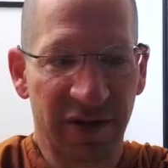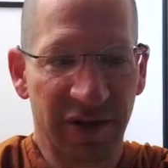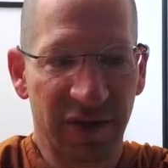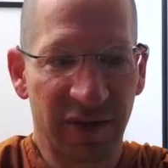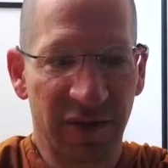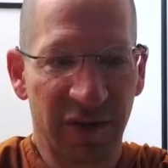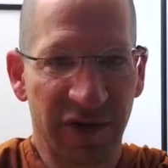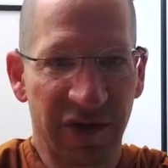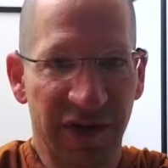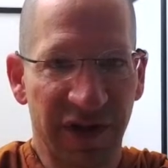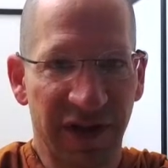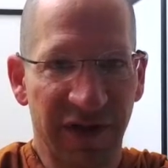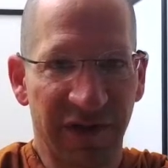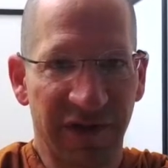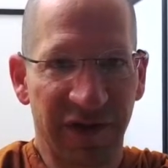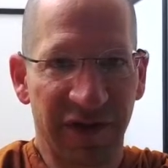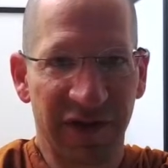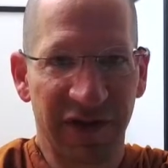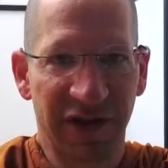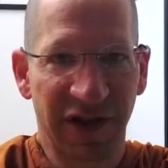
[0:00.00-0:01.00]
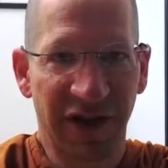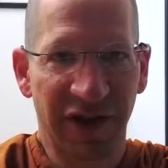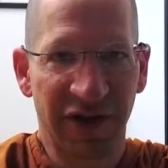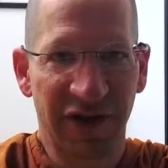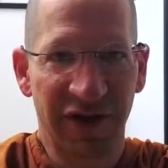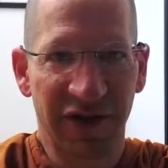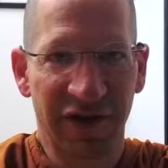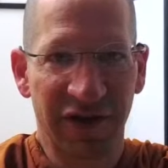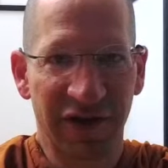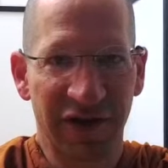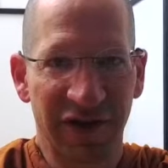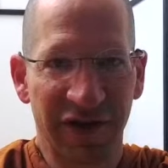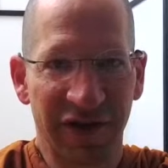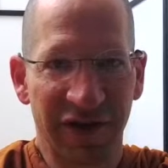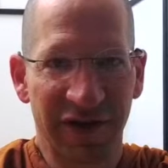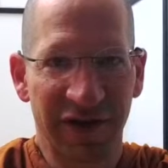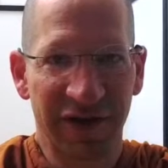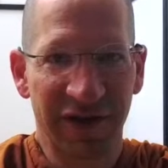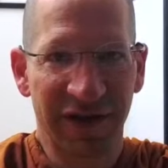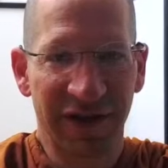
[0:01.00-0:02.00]
we'll see if there's another
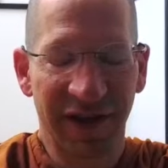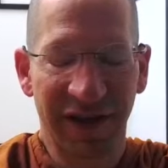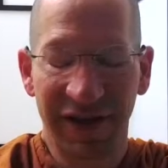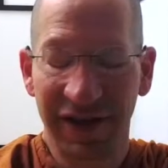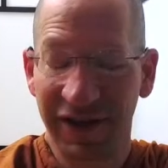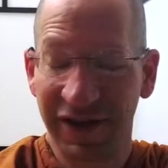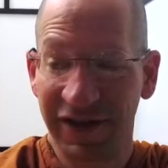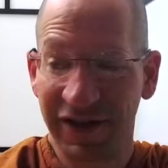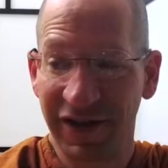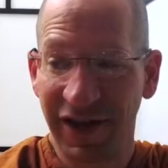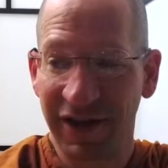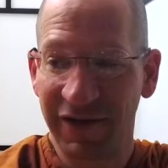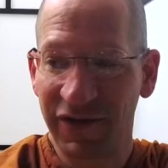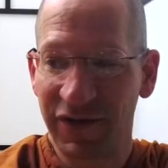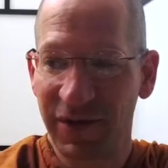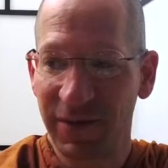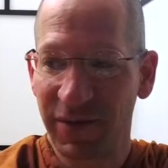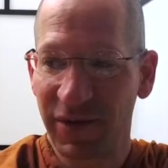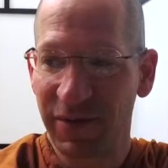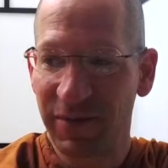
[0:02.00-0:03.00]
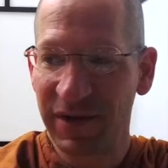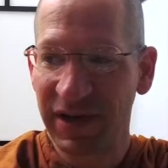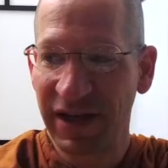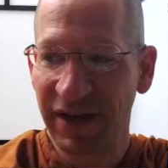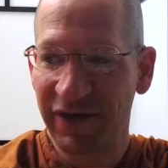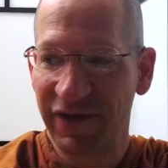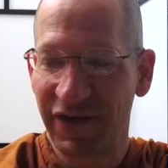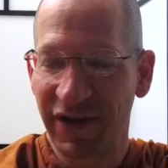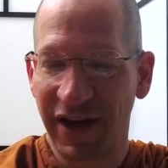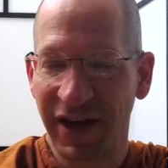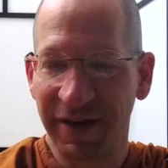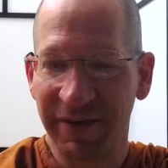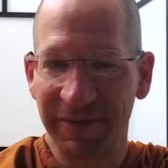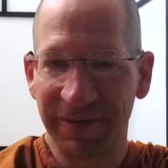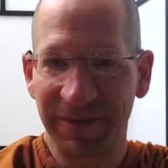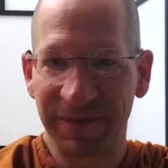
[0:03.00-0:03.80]
live stream with me after that.